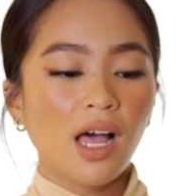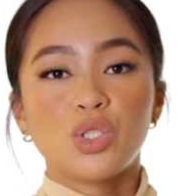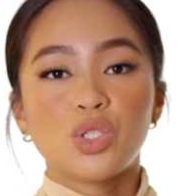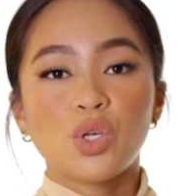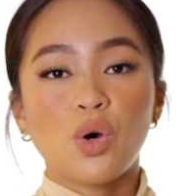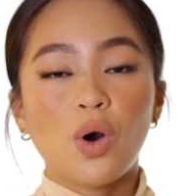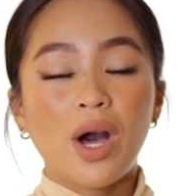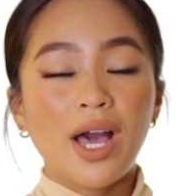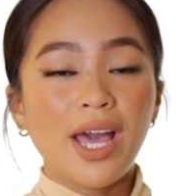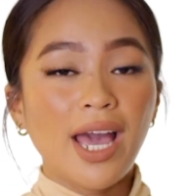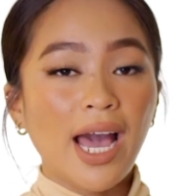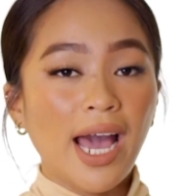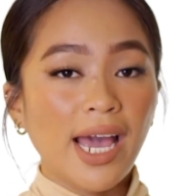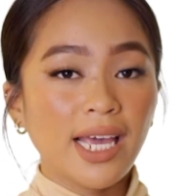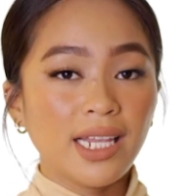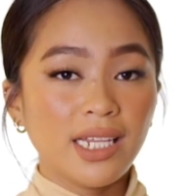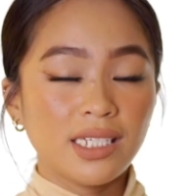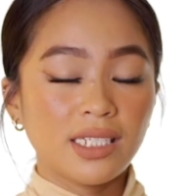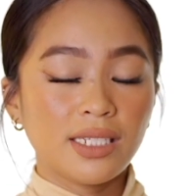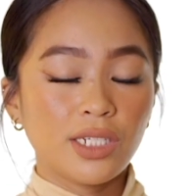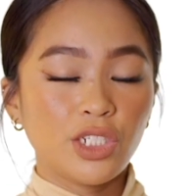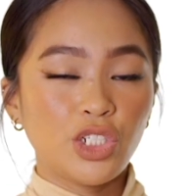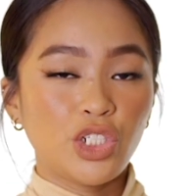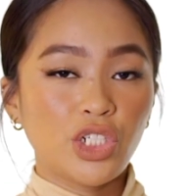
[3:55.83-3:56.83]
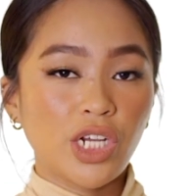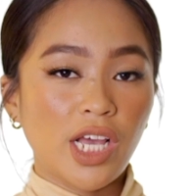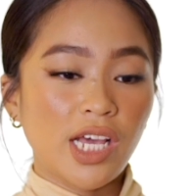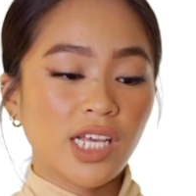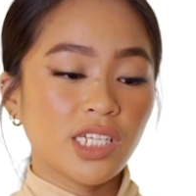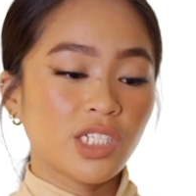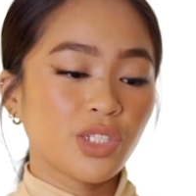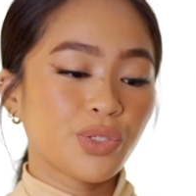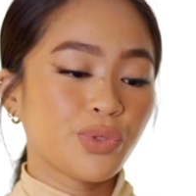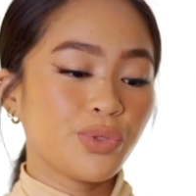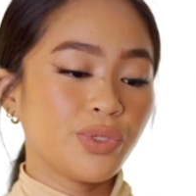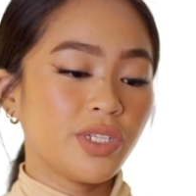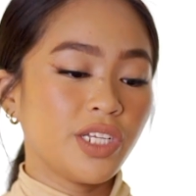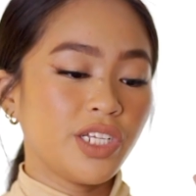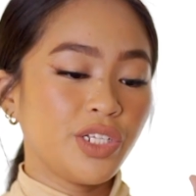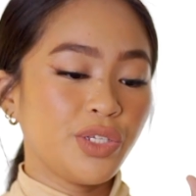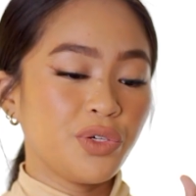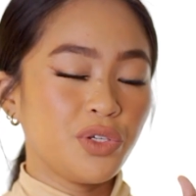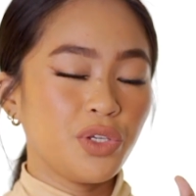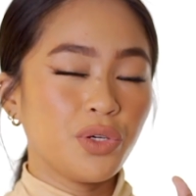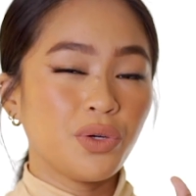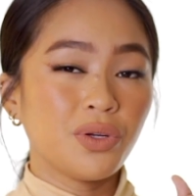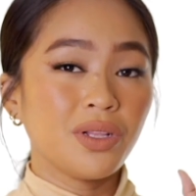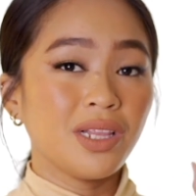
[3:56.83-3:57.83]
So, I highly suggest kunin
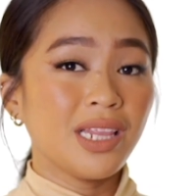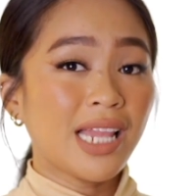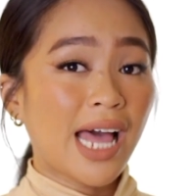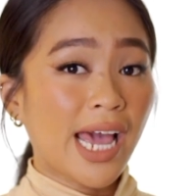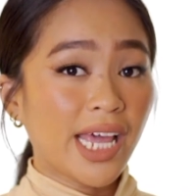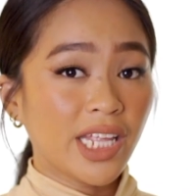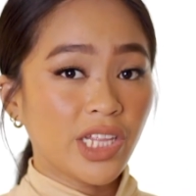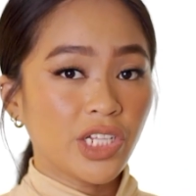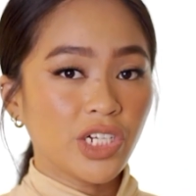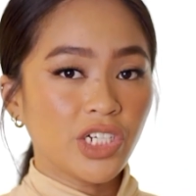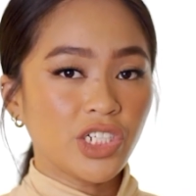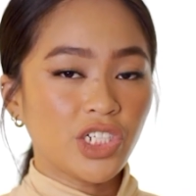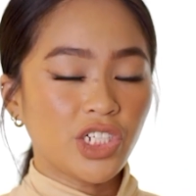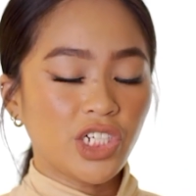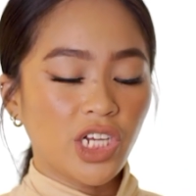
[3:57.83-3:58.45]
nyo yung lighter